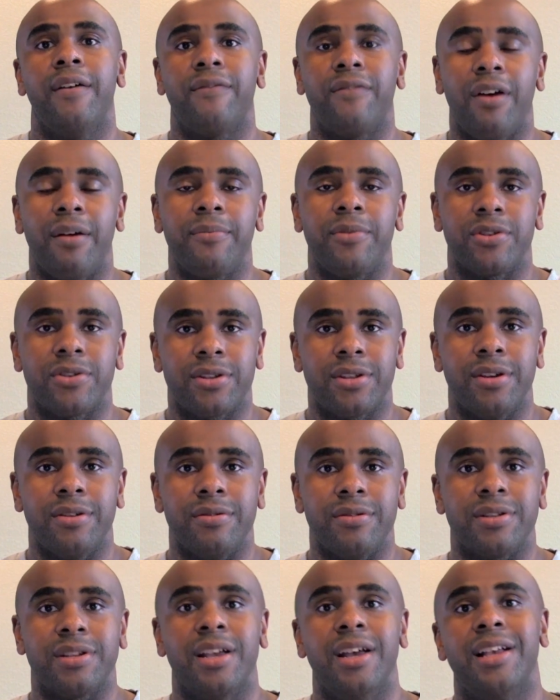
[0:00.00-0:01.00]
from your
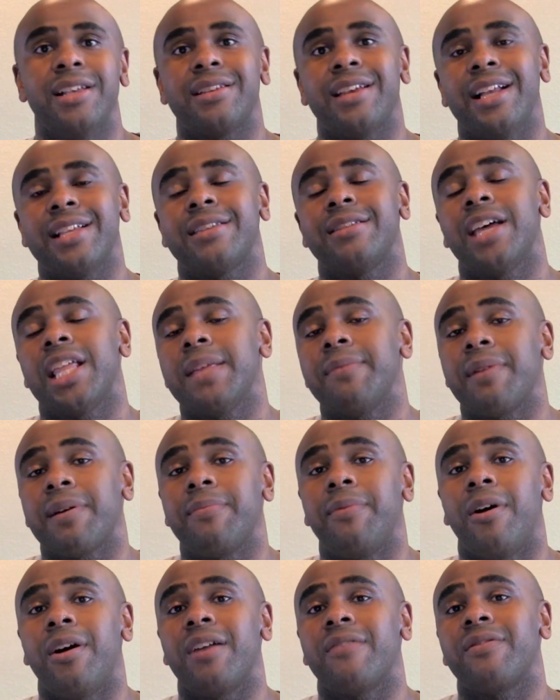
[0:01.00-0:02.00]
students. So that's another big
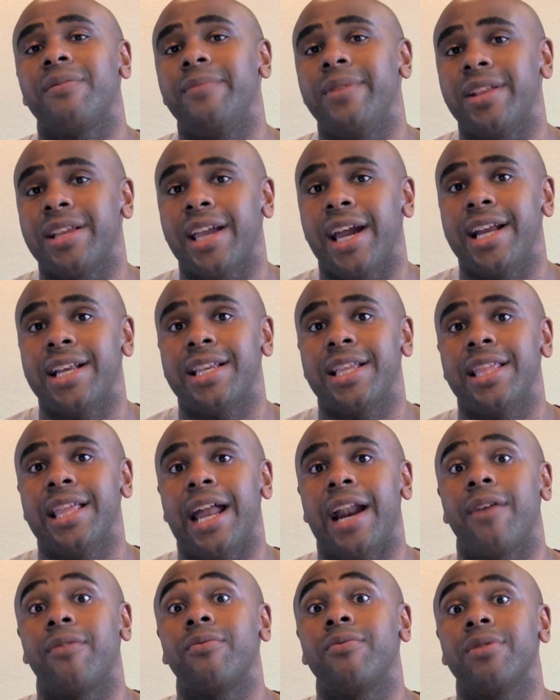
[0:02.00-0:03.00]
part of communication
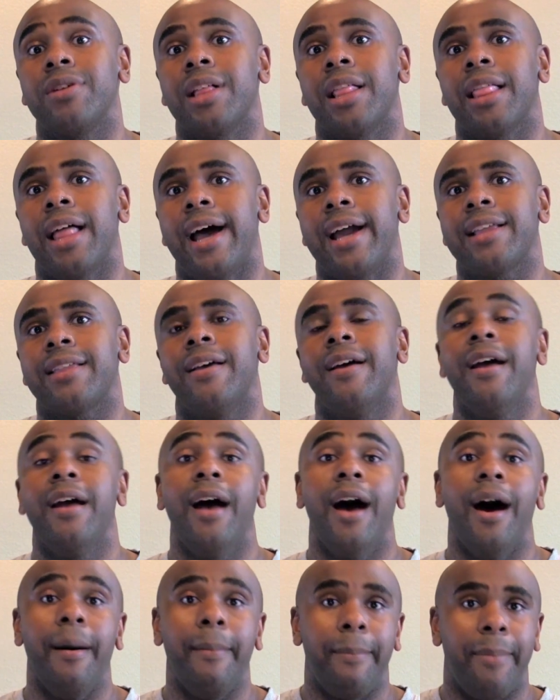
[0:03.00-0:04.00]
that I really like
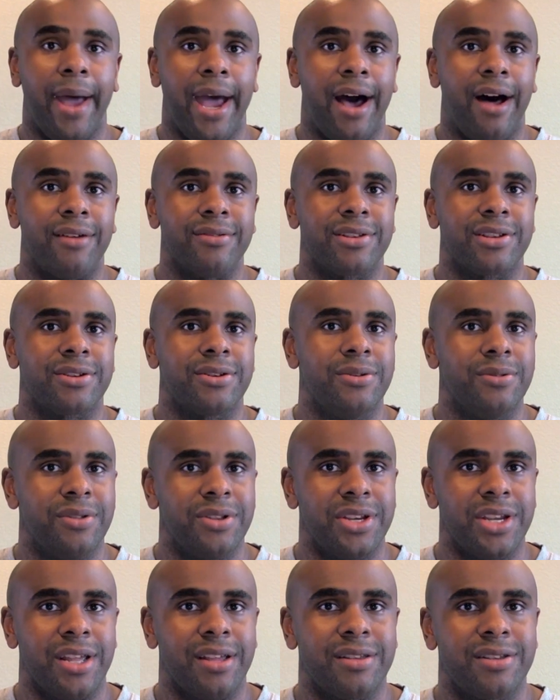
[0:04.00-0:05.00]
about
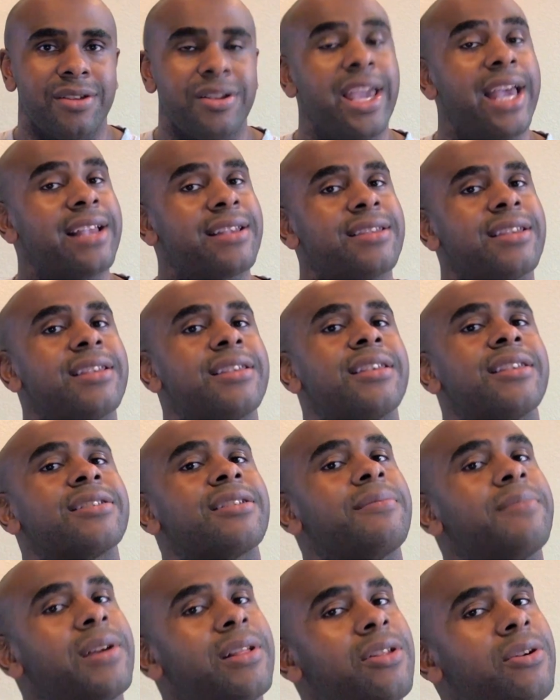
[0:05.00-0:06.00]
Schoology. So yes, this is
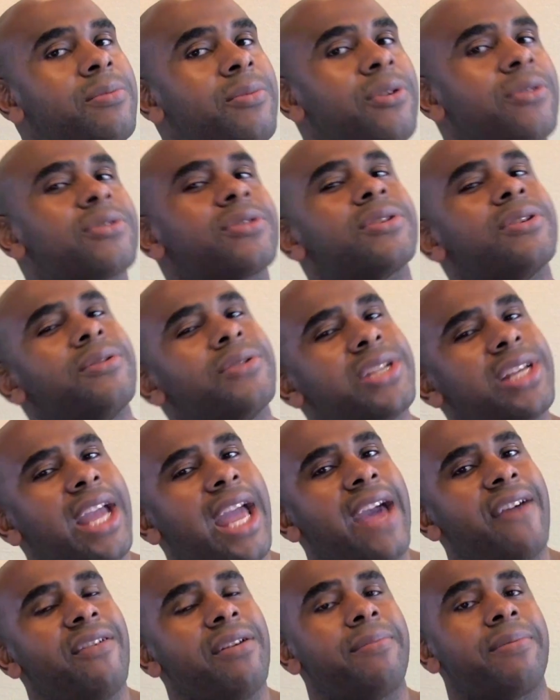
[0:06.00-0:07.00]
going to be a little more Schoology
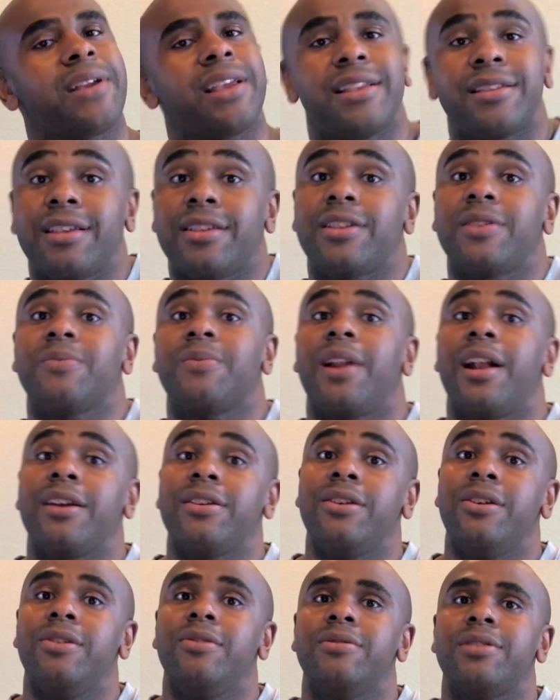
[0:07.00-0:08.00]
heavy because this is what I
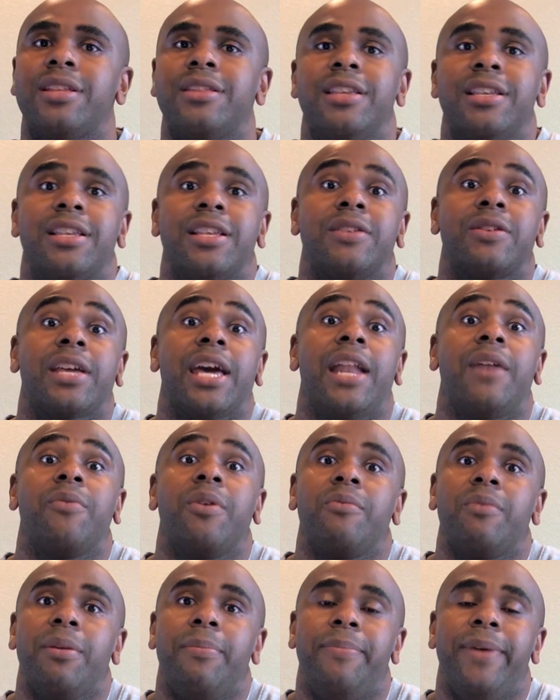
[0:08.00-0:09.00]
use and this is kind of
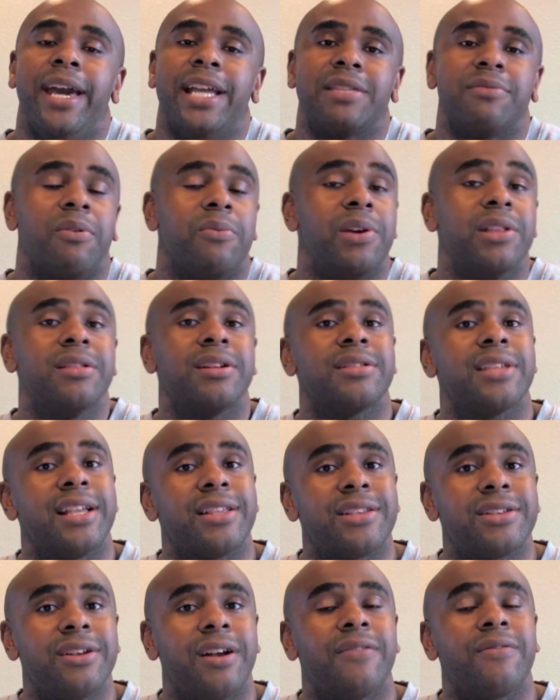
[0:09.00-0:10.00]
what we picked. When we looked
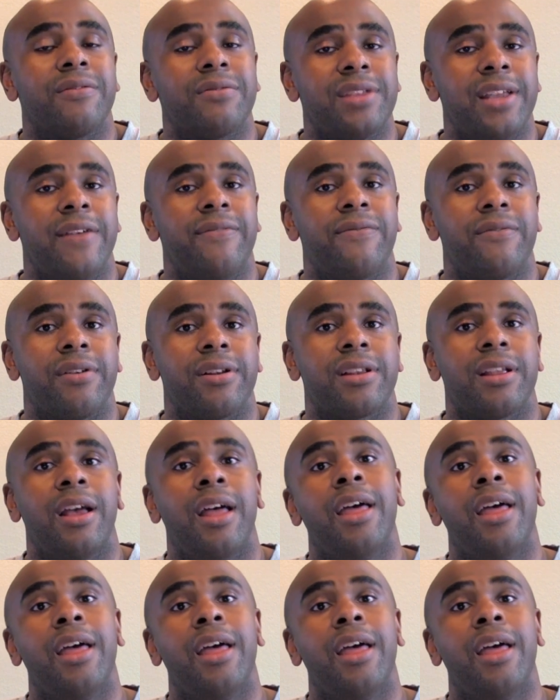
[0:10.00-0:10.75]
at several different